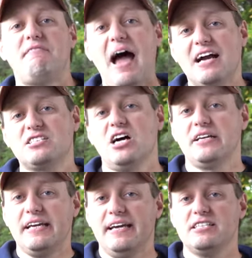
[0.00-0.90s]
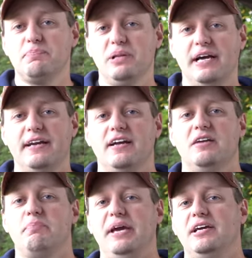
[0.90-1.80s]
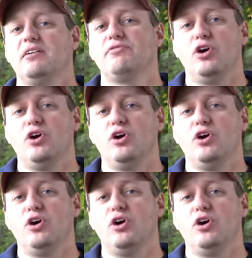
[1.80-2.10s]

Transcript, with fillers: Faxon is planning on making